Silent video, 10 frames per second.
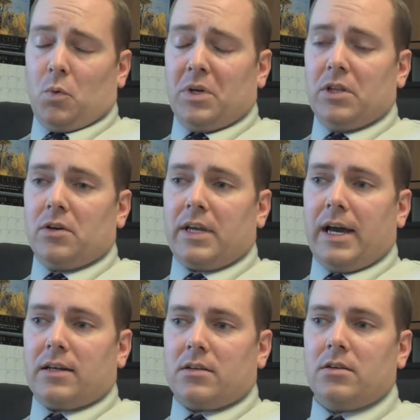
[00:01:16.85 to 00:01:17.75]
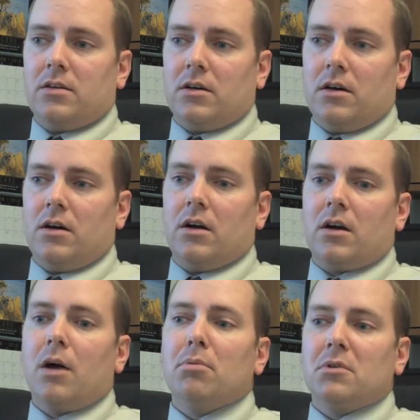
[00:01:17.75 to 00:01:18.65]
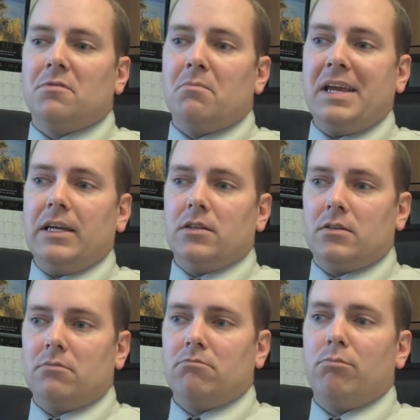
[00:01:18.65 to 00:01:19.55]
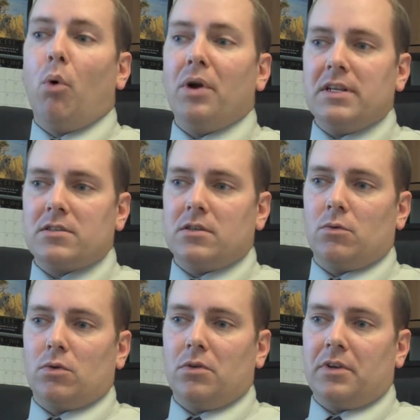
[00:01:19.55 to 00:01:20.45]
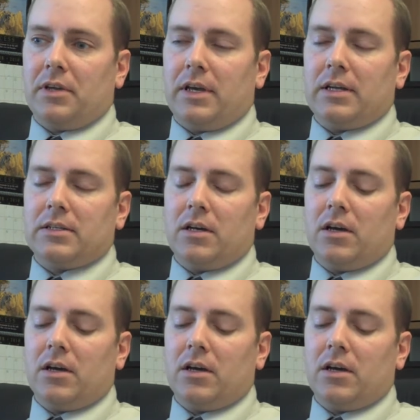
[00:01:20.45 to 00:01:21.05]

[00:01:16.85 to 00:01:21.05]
We look at a couple of main points that we're looking at.